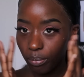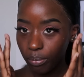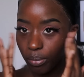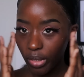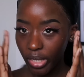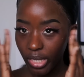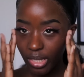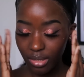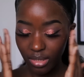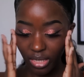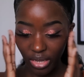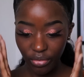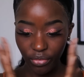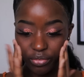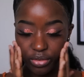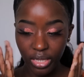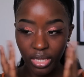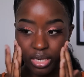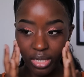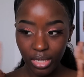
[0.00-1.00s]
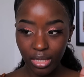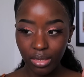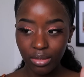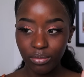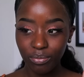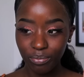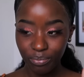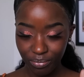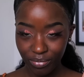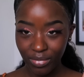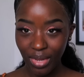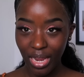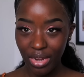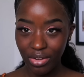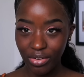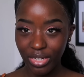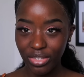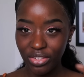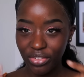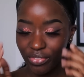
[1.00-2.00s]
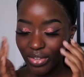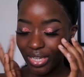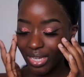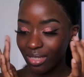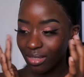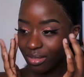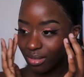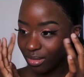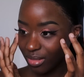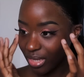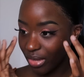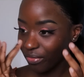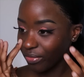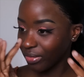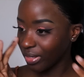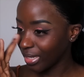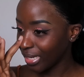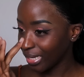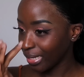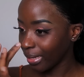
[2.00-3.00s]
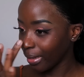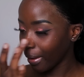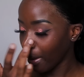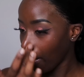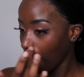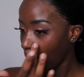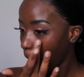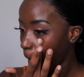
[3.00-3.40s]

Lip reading: But it definitely hydrates your face, definitely.